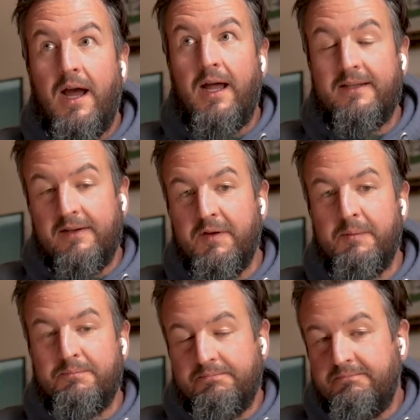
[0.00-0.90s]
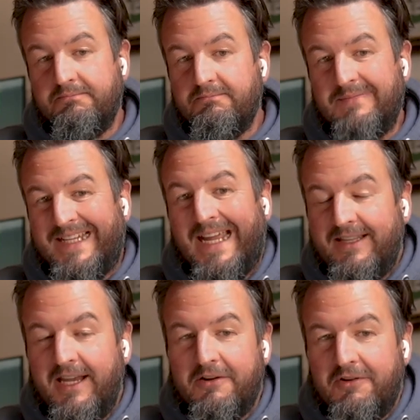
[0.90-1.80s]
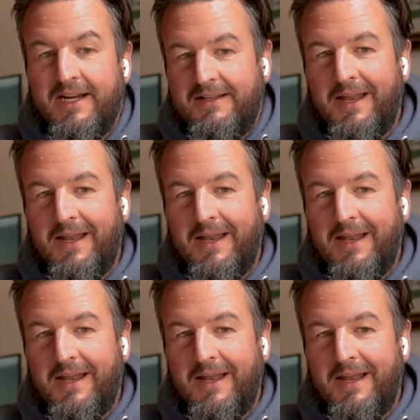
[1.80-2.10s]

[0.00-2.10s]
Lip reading: until we get there, right?